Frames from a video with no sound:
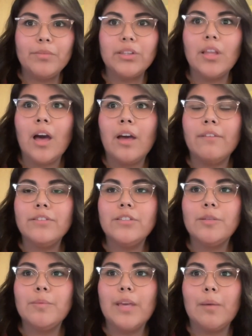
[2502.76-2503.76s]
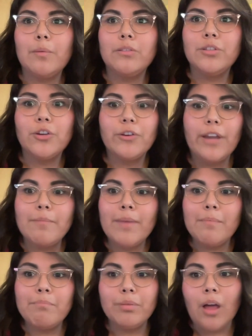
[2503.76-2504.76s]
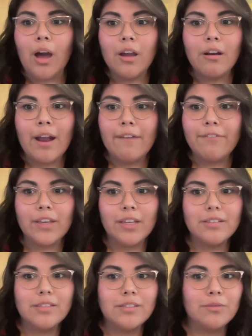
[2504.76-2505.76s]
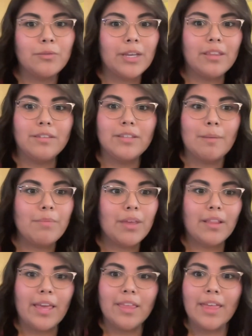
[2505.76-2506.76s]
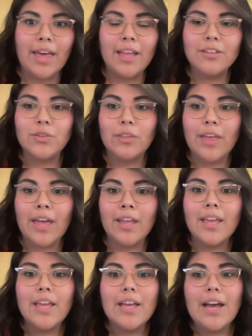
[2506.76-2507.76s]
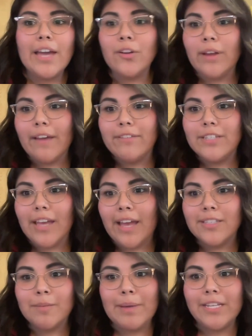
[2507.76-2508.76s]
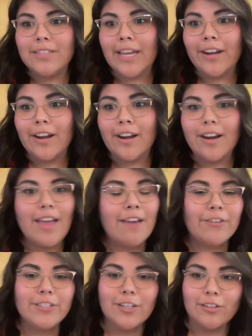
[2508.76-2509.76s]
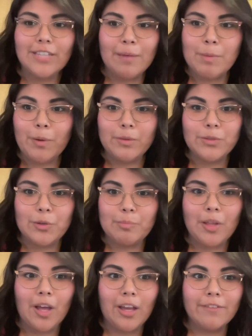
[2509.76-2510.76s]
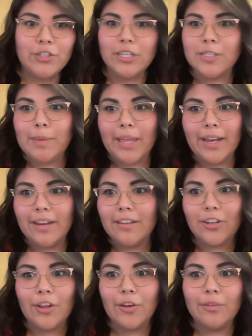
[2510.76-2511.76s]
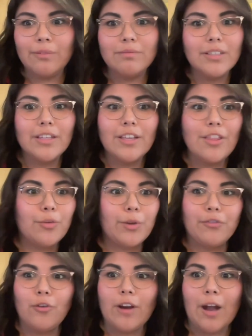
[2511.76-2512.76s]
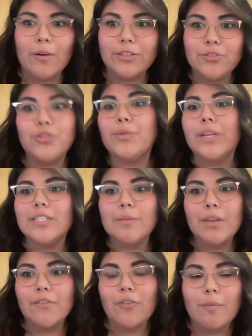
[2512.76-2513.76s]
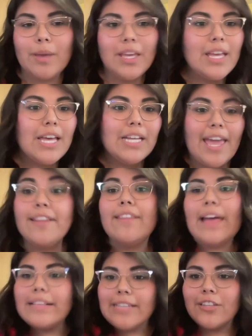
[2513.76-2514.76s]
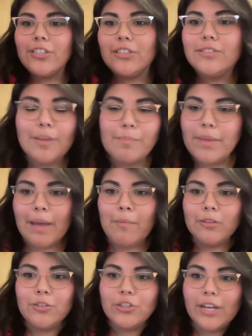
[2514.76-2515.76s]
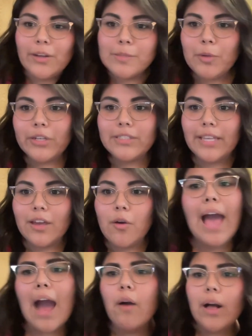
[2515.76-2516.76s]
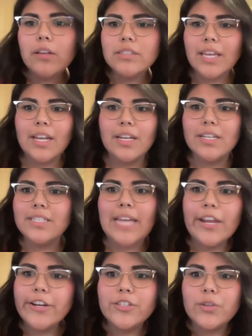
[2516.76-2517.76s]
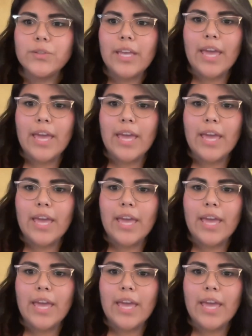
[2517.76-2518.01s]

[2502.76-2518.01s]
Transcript: love to be able to create my blog graphics with something like that so that I don't have to ask my designer every single time we post a new blog if she can spend, 3 4 hours doing something for me. And that's actually something I'm also trying to explore is like, how else can designers use